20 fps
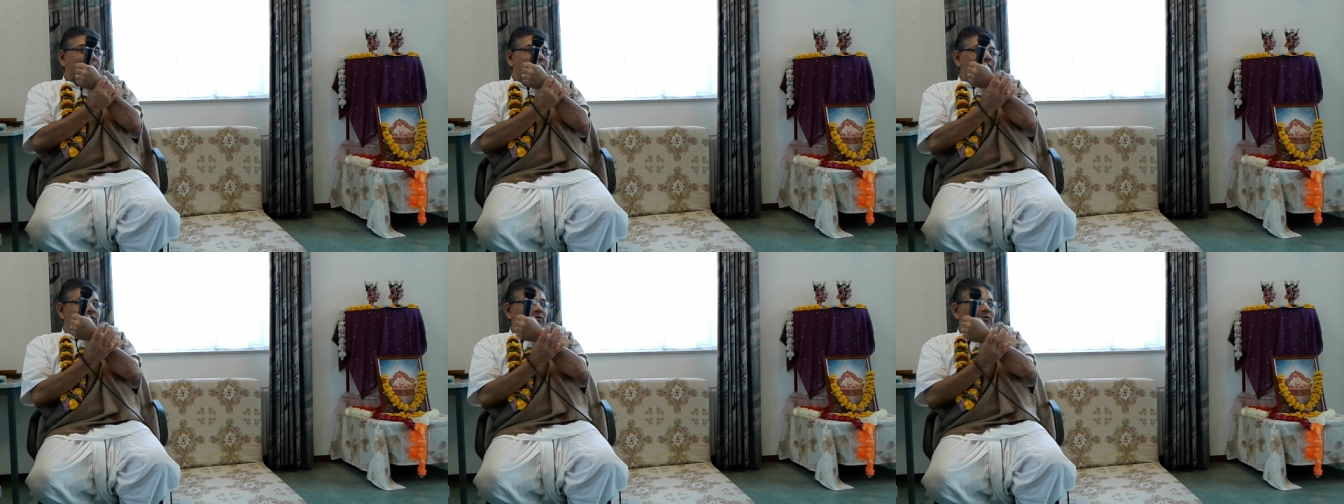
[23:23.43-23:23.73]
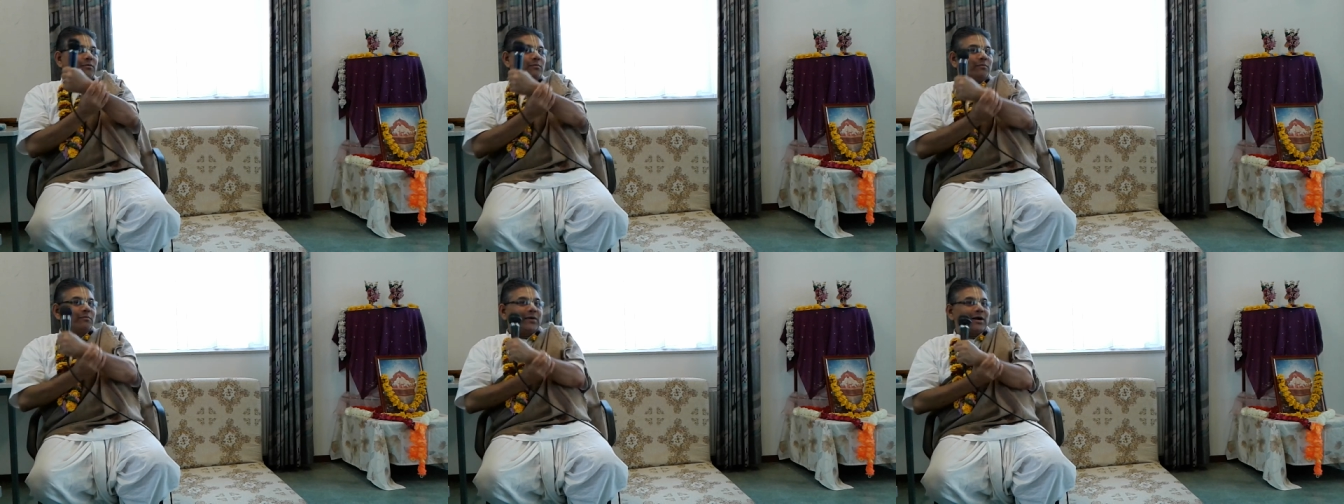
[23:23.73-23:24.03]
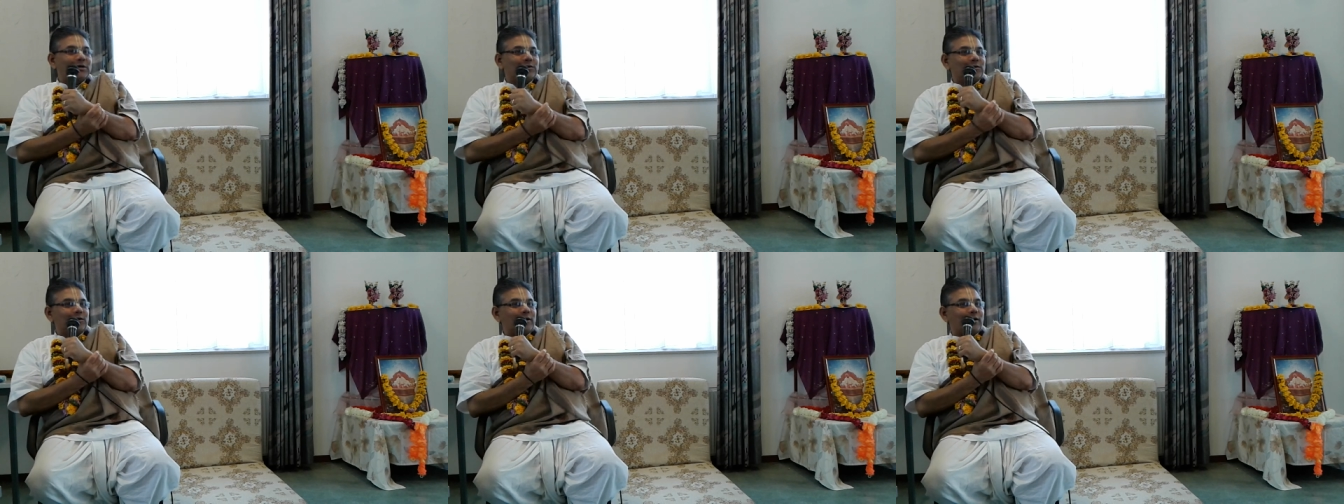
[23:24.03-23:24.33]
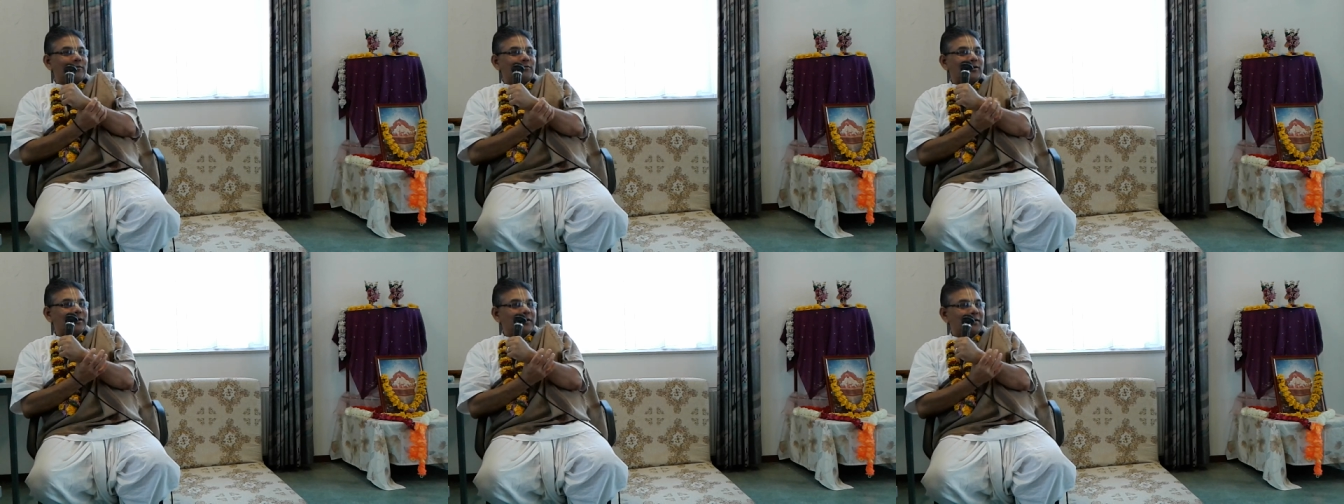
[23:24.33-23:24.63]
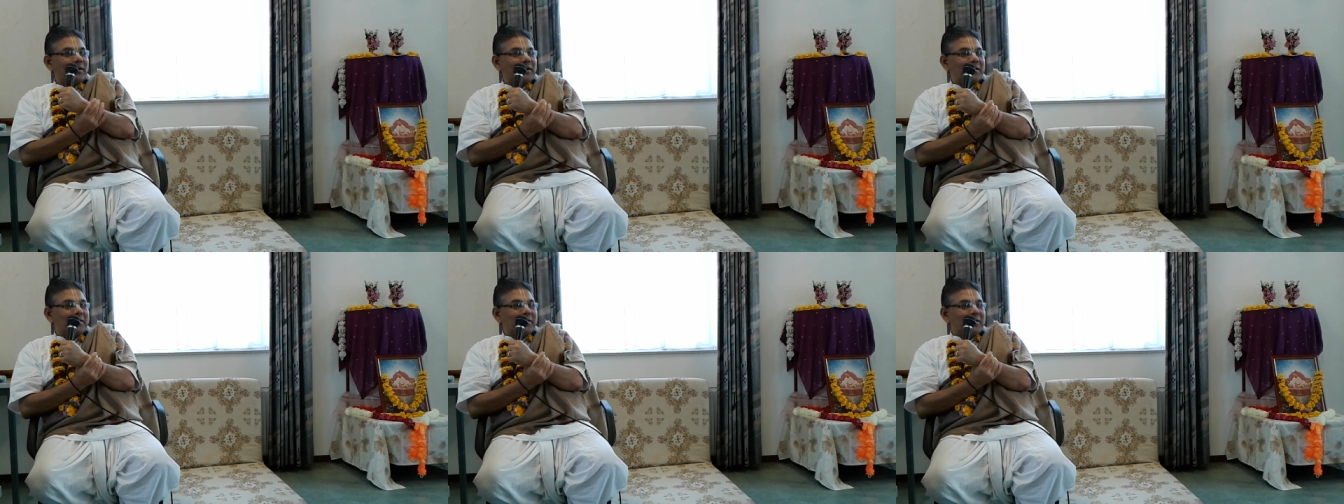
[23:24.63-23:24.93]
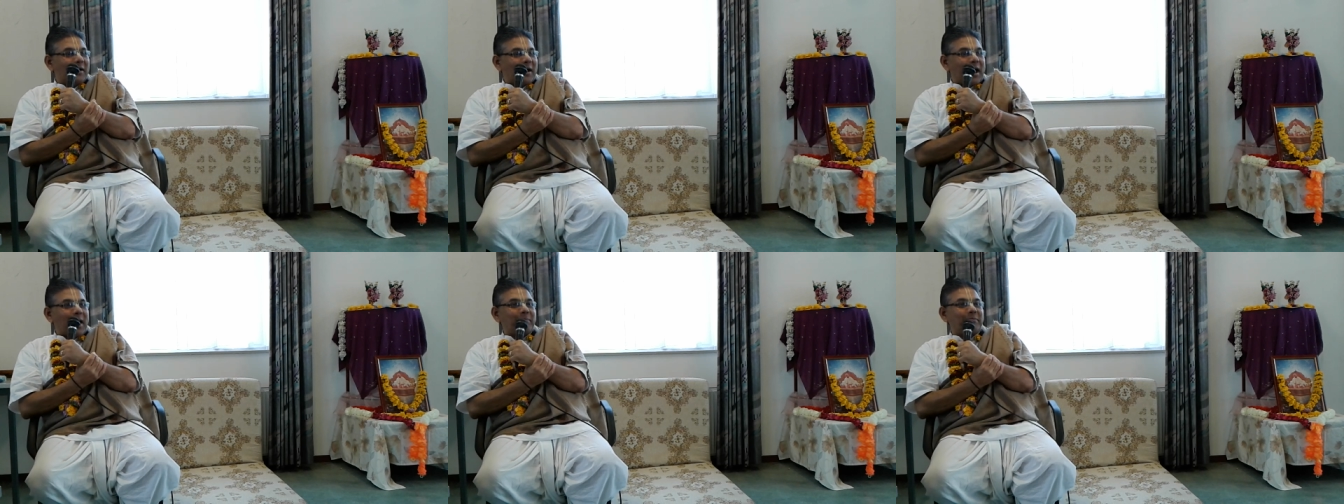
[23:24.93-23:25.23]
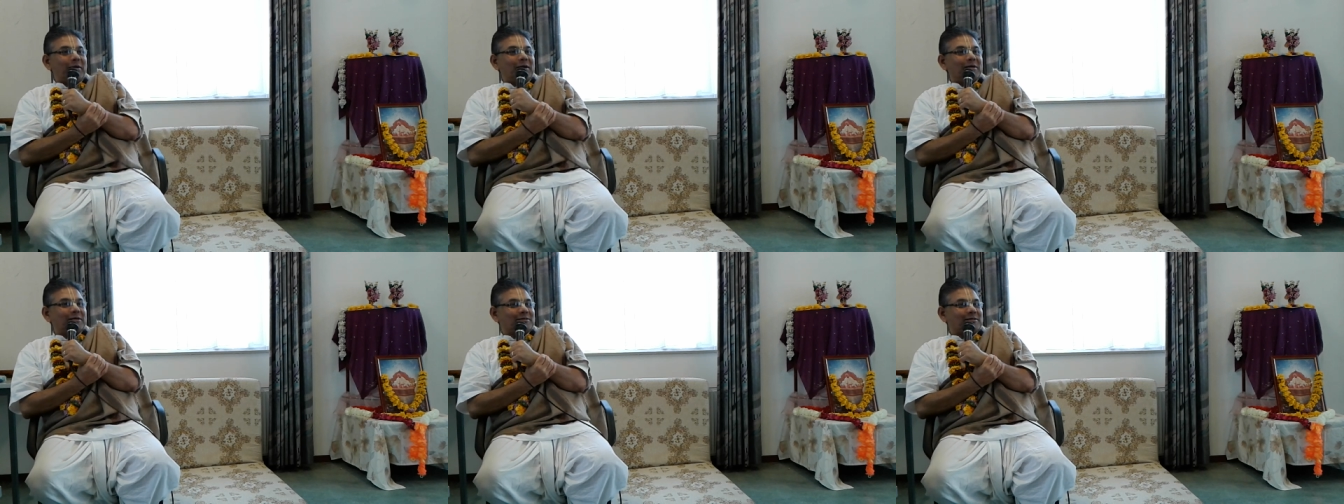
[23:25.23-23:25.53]
to measure our
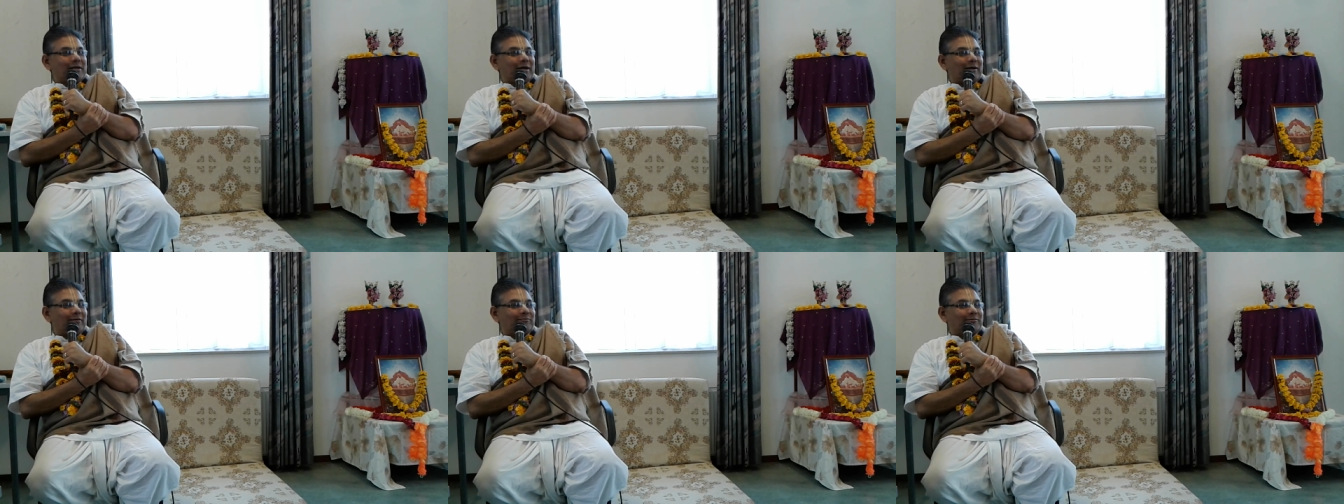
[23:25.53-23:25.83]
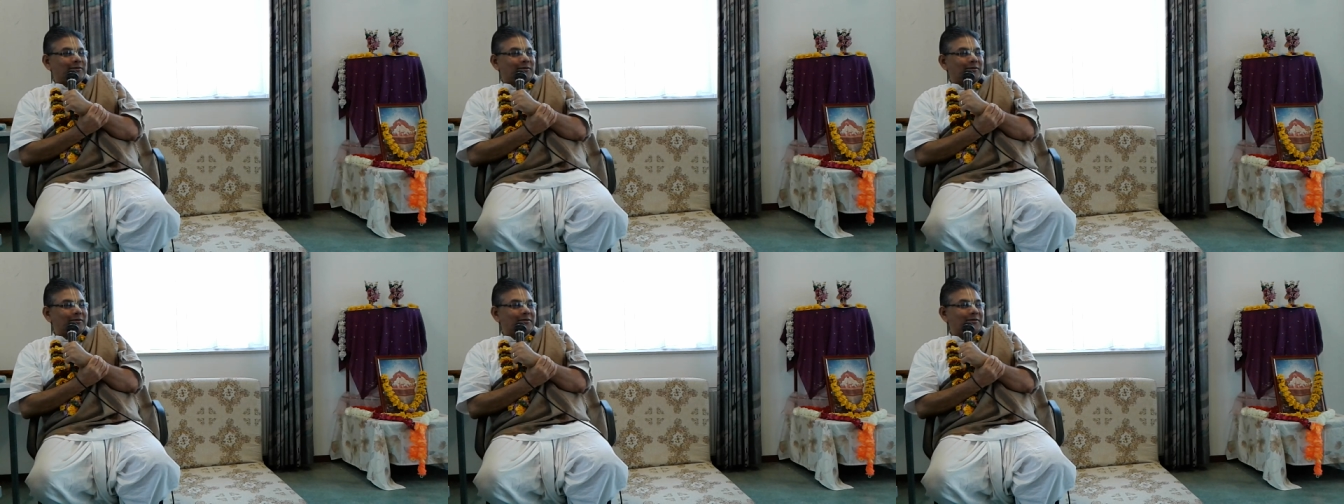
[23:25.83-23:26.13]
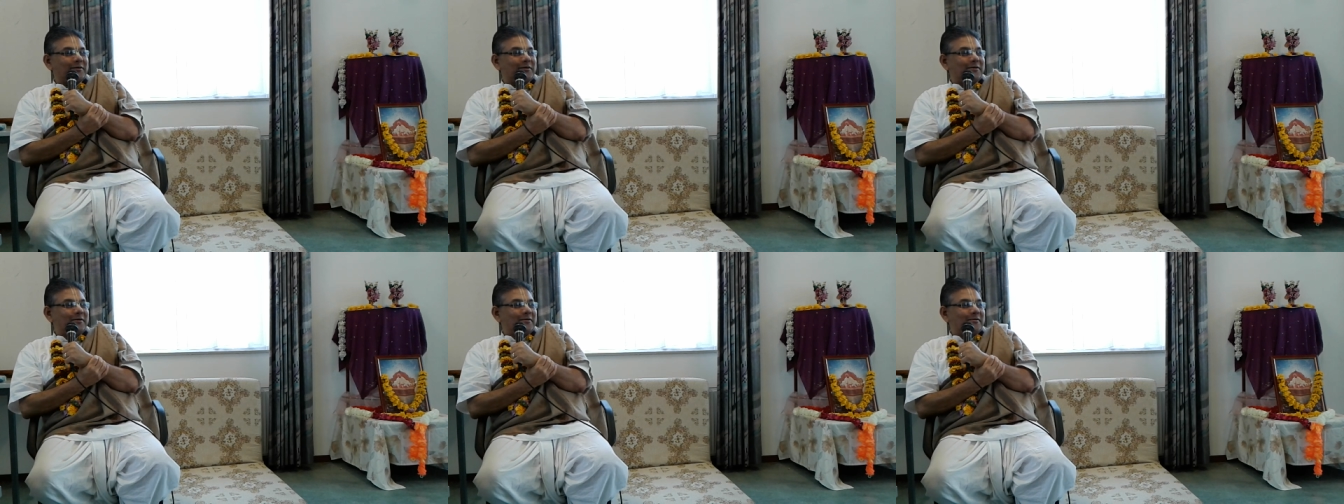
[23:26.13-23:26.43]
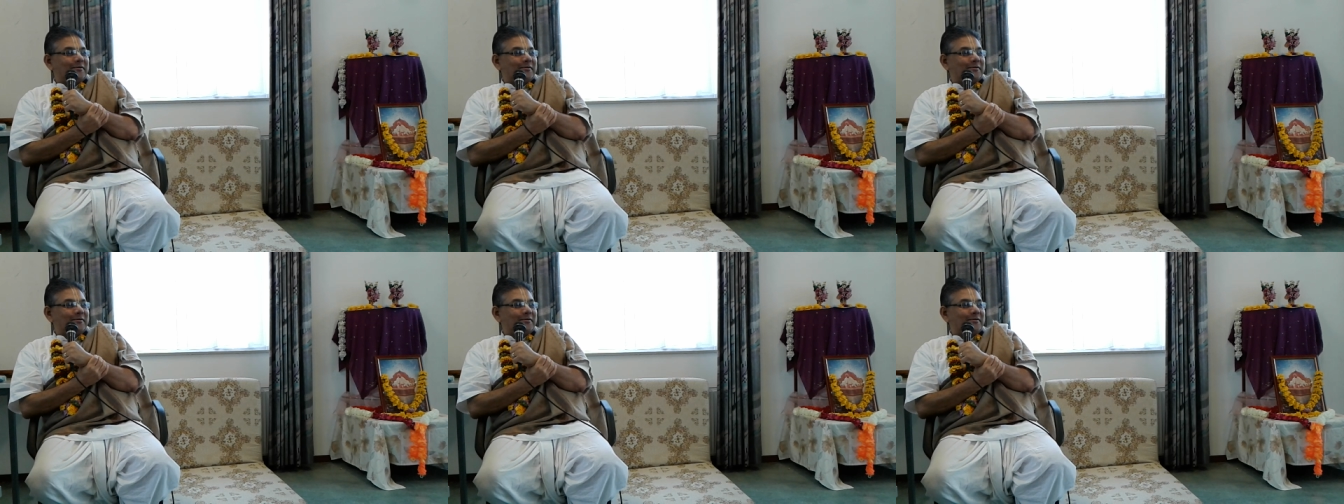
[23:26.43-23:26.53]
happiness after